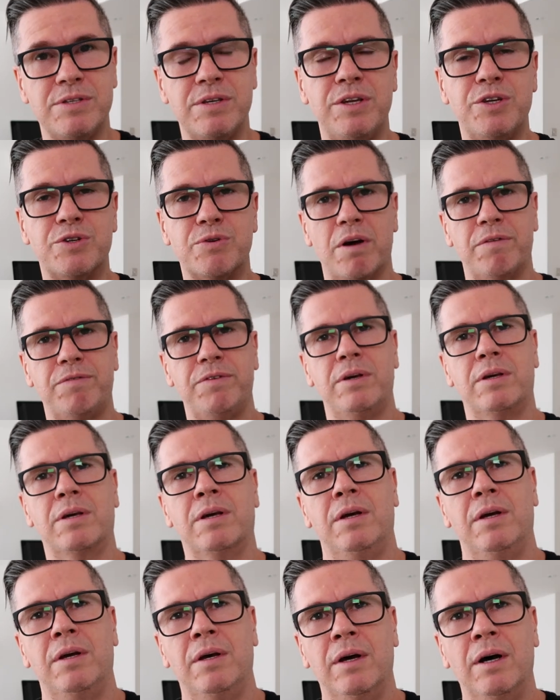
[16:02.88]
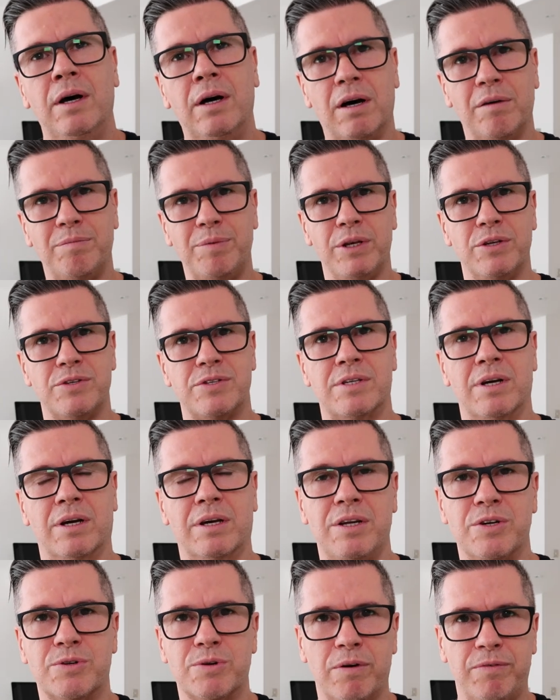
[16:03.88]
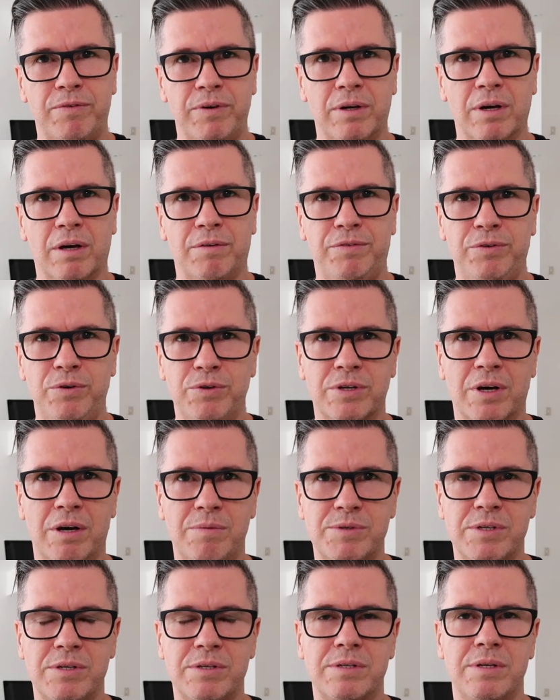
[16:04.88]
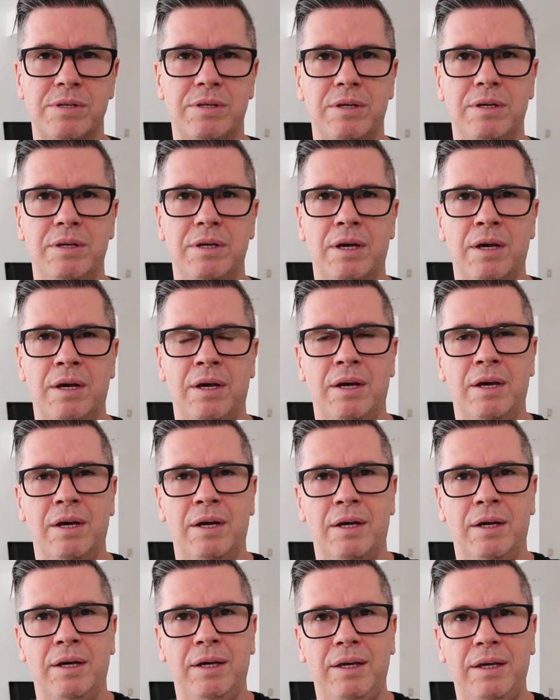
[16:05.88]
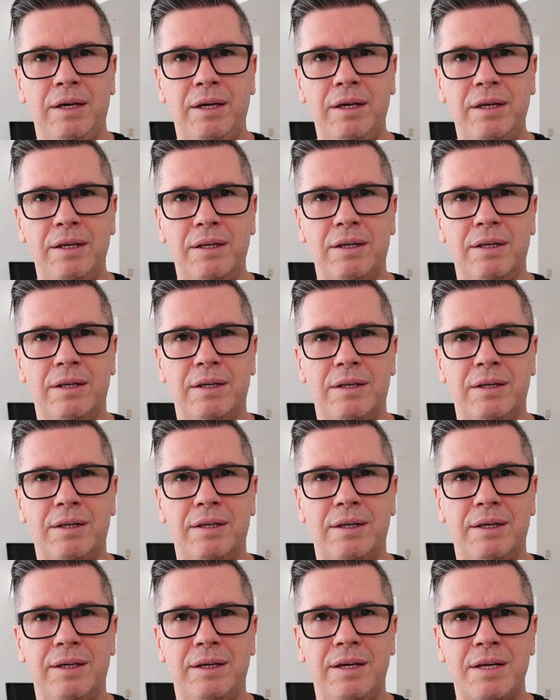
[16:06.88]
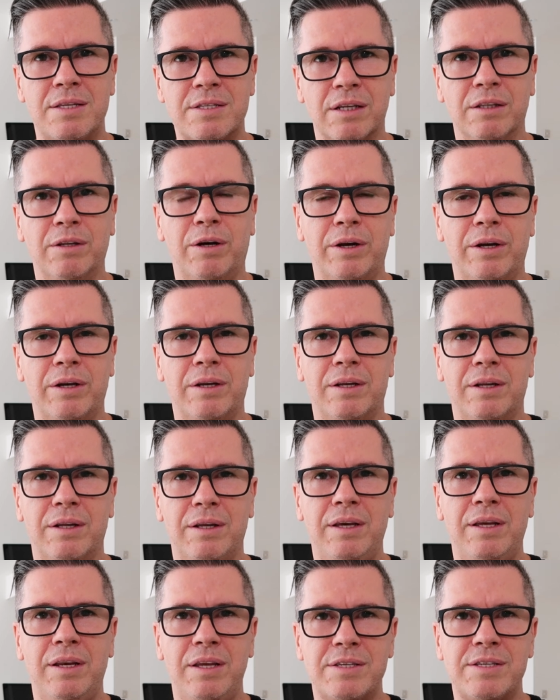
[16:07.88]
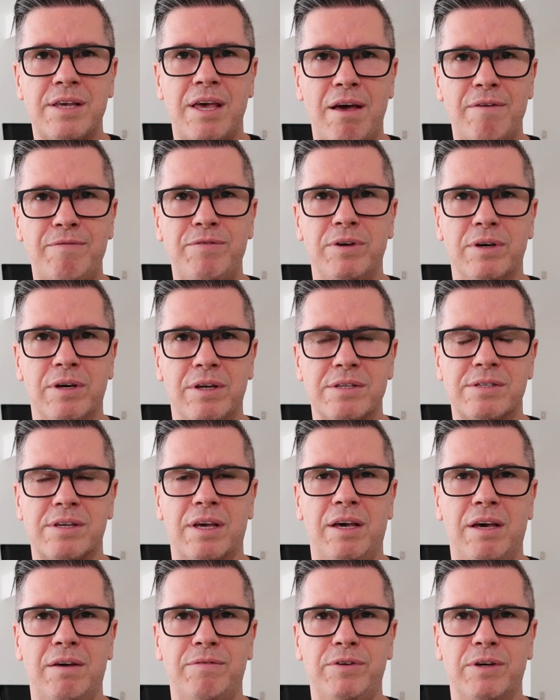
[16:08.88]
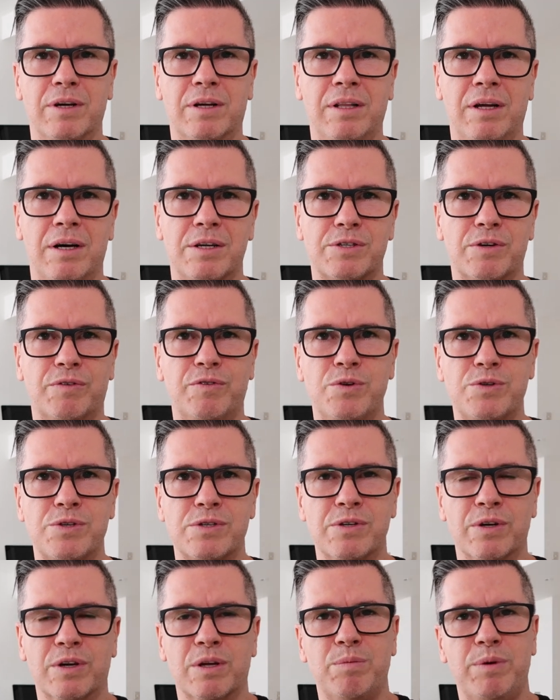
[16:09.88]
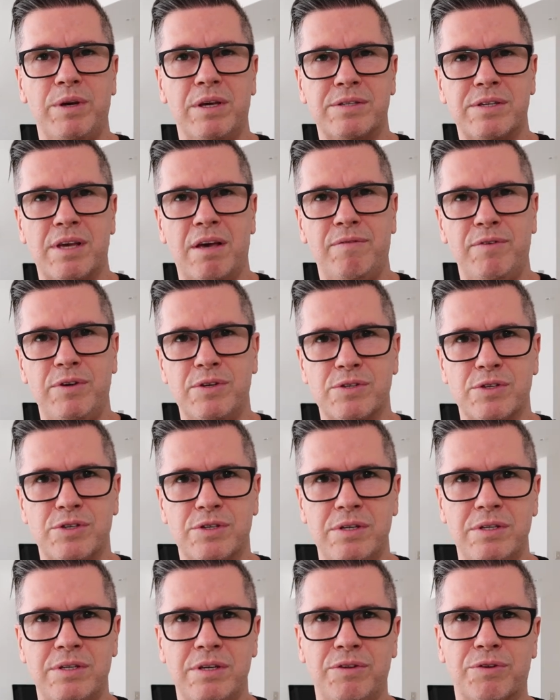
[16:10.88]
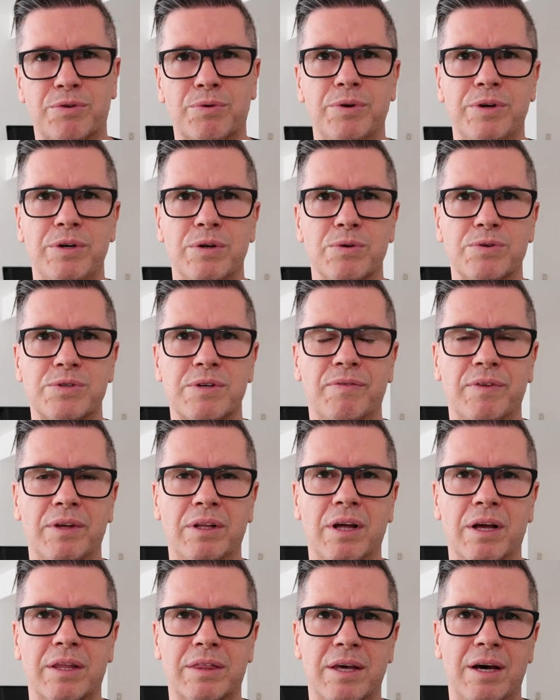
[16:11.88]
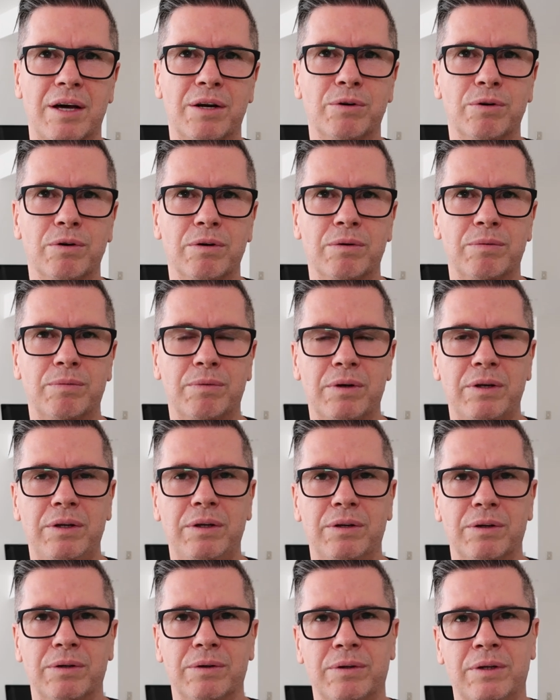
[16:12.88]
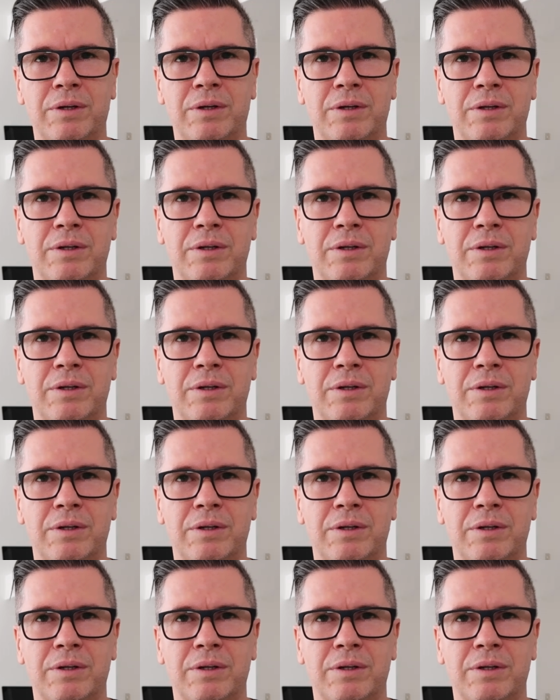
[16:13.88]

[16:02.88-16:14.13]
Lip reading: city traffic, I've been stuck in traffic a few times in Sydney. It is heavier, it is a heavier clutch. Of course, it's not going to be as heavy as a GT3 or something like that, or, you know,